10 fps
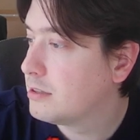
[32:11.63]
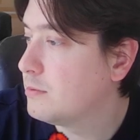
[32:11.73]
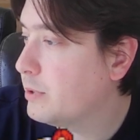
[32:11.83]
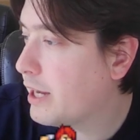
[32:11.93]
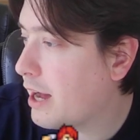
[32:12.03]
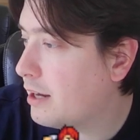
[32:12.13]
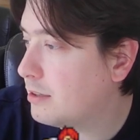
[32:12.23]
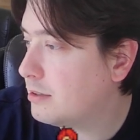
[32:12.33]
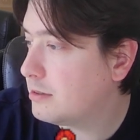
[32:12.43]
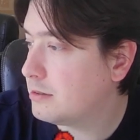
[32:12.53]
We got
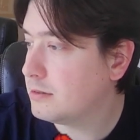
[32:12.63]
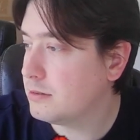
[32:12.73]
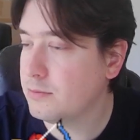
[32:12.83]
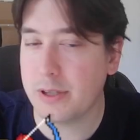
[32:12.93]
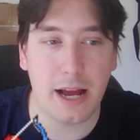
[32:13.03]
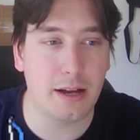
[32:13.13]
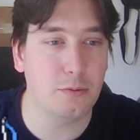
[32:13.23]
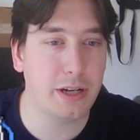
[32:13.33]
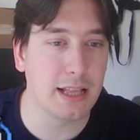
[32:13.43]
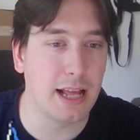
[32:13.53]

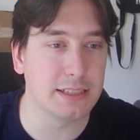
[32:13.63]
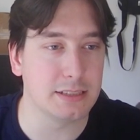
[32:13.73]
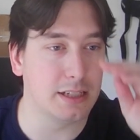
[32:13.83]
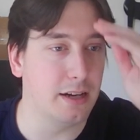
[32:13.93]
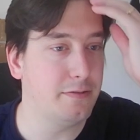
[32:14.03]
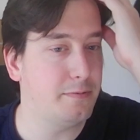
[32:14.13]
lots of stuff.